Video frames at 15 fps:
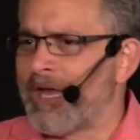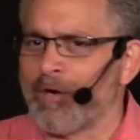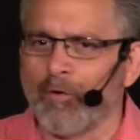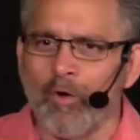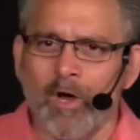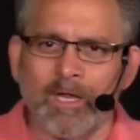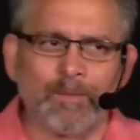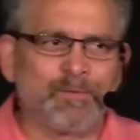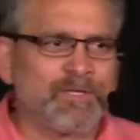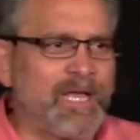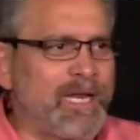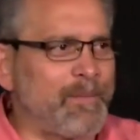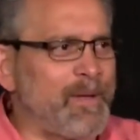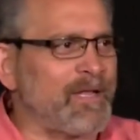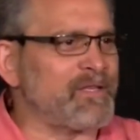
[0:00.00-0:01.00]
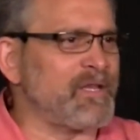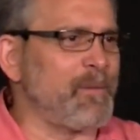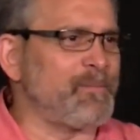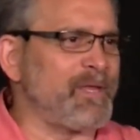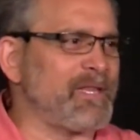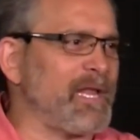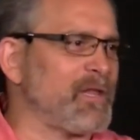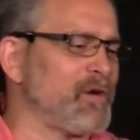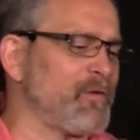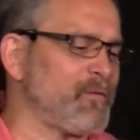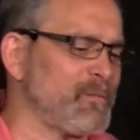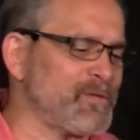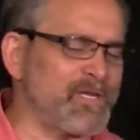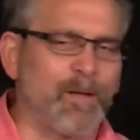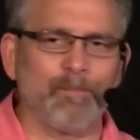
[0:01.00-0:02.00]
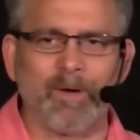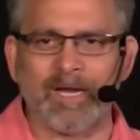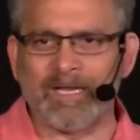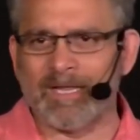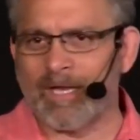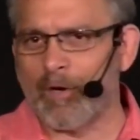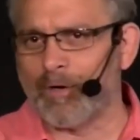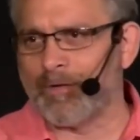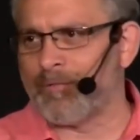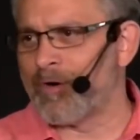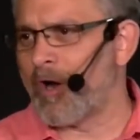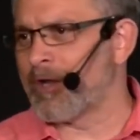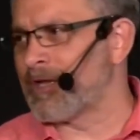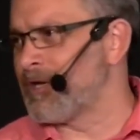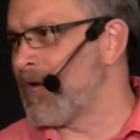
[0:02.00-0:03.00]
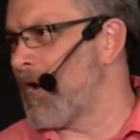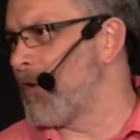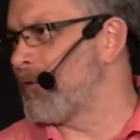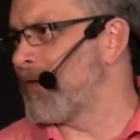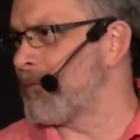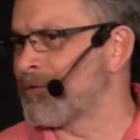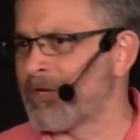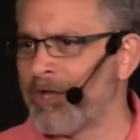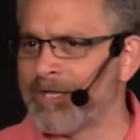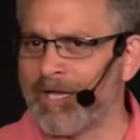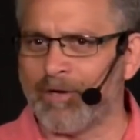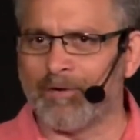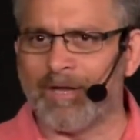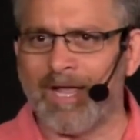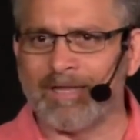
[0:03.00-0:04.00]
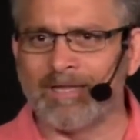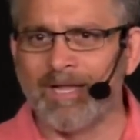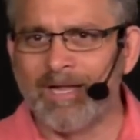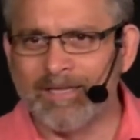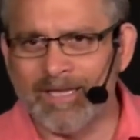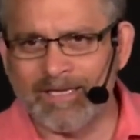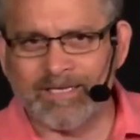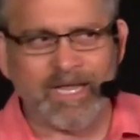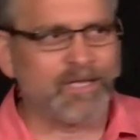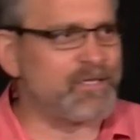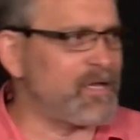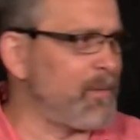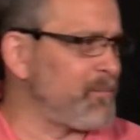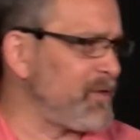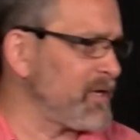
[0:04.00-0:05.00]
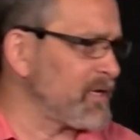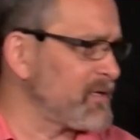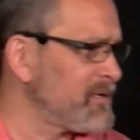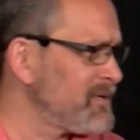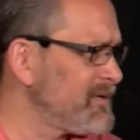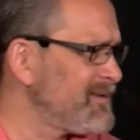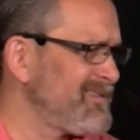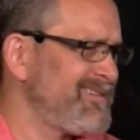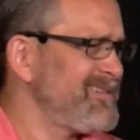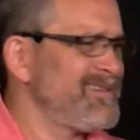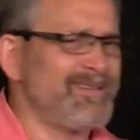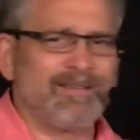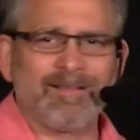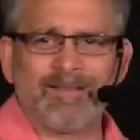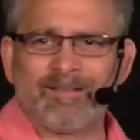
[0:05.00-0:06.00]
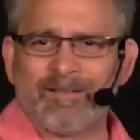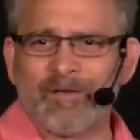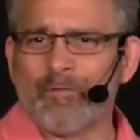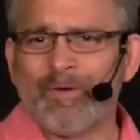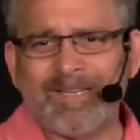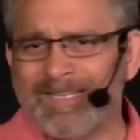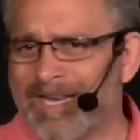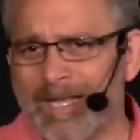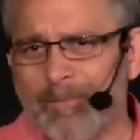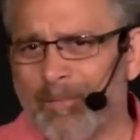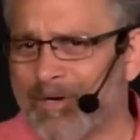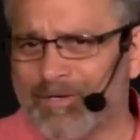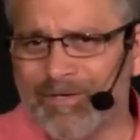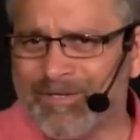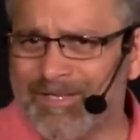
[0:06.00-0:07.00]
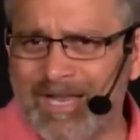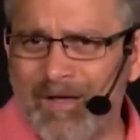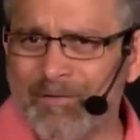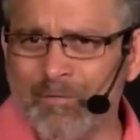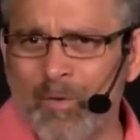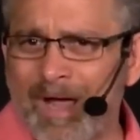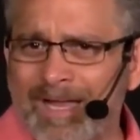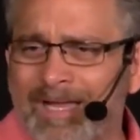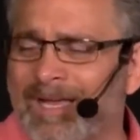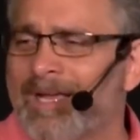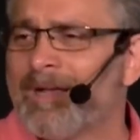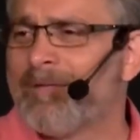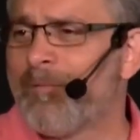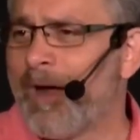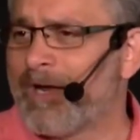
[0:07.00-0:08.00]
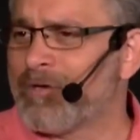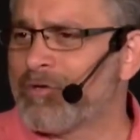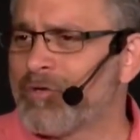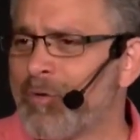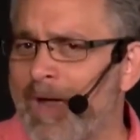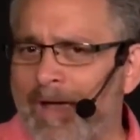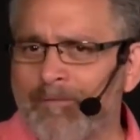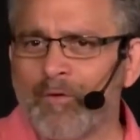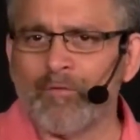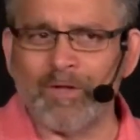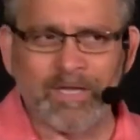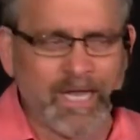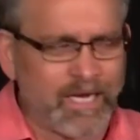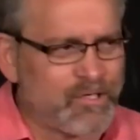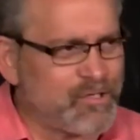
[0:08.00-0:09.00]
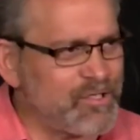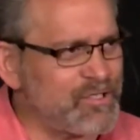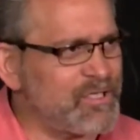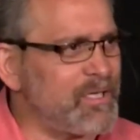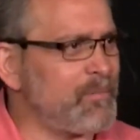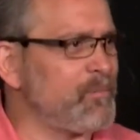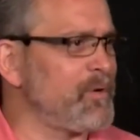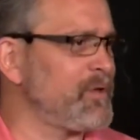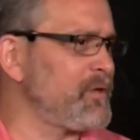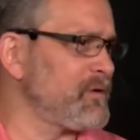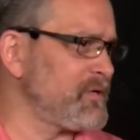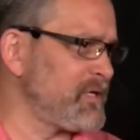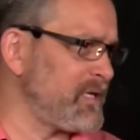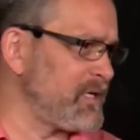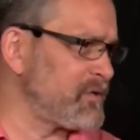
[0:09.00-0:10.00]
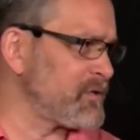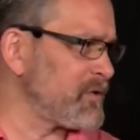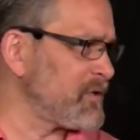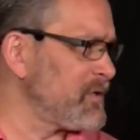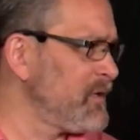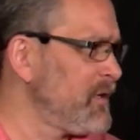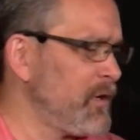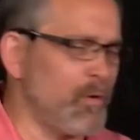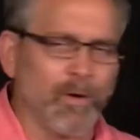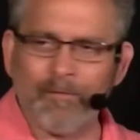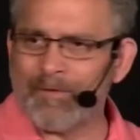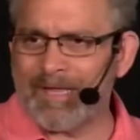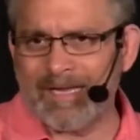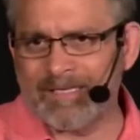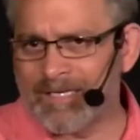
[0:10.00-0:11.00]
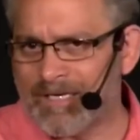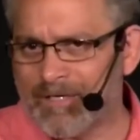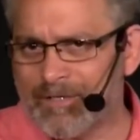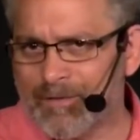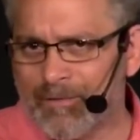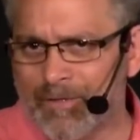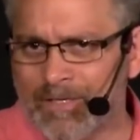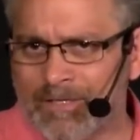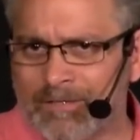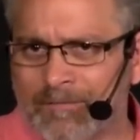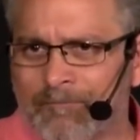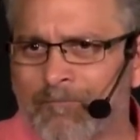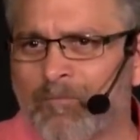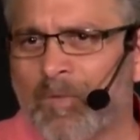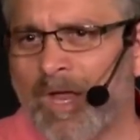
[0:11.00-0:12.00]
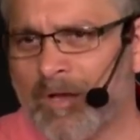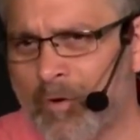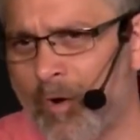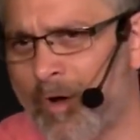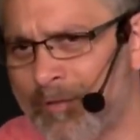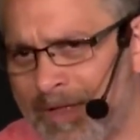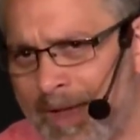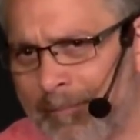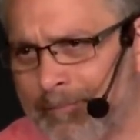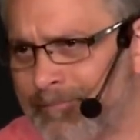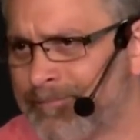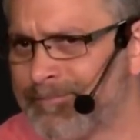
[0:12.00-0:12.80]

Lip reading: that are all upset about something they learned from somebody they don't even hardly know that was on the internet that said something. So you're reasoning amongst yourselves. Why don't you have a relationship with your teacher, whoever that teacher is, and call them?